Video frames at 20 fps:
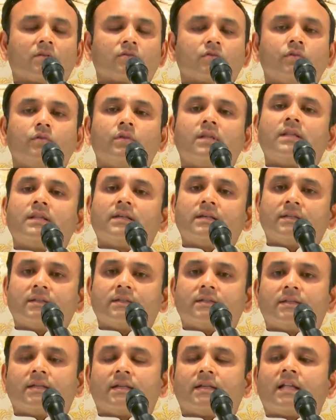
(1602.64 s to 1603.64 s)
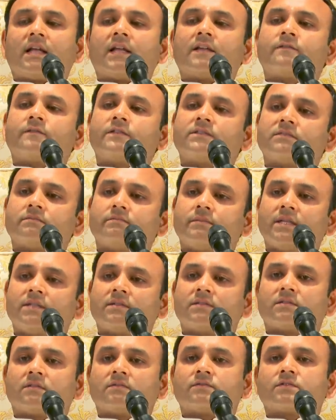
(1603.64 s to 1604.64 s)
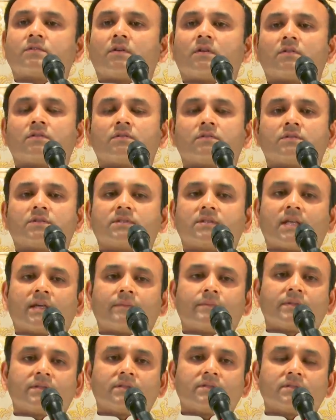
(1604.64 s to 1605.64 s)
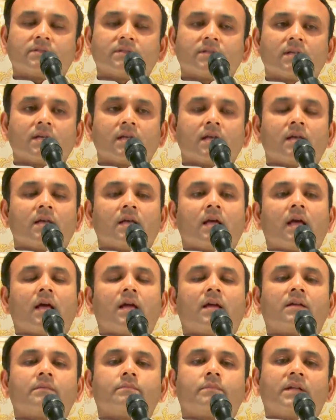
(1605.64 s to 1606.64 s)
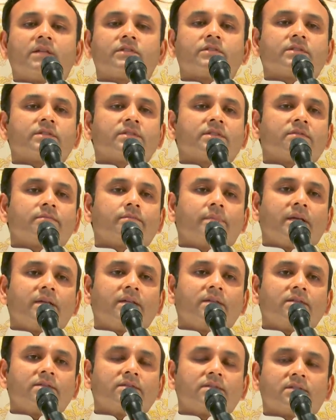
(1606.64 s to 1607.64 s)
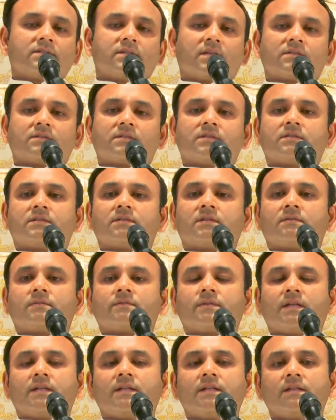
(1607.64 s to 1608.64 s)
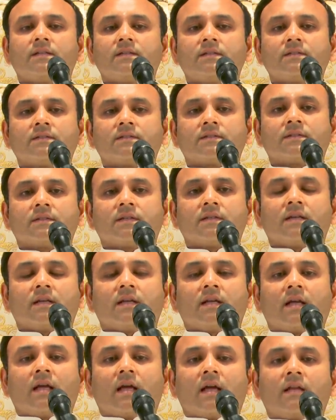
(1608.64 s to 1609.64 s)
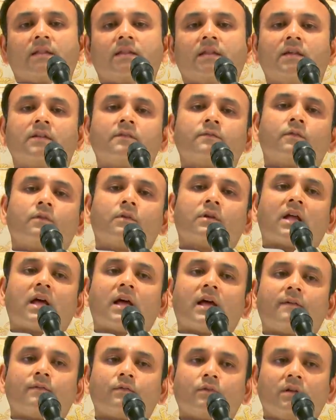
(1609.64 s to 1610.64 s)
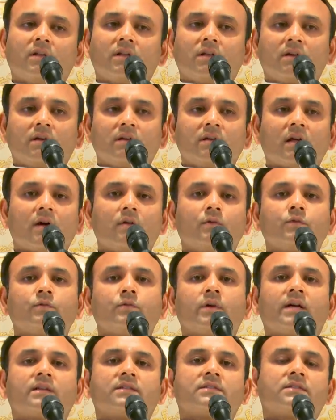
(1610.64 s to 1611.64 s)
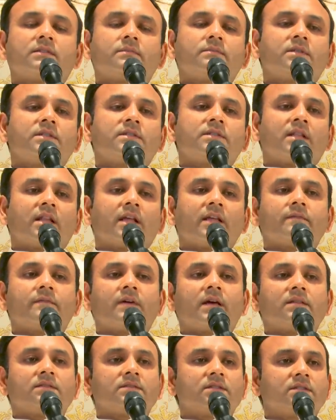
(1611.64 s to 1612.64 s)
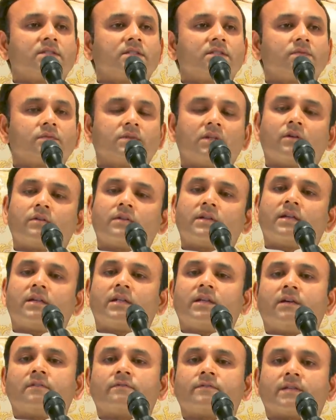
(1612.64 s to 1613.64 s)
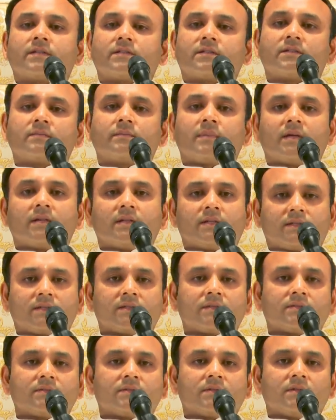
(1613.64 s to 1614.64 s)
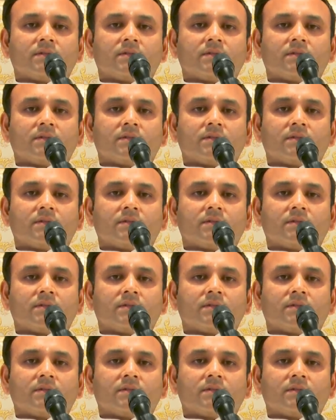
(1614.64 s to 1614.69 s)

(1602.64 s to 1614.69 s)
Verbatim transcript: So you learn that life is a mix of sorrows and happiness, and pleasures and pains, and successes and failures. And therefore, I have to learn how to accept this life as it is without getting affected by it.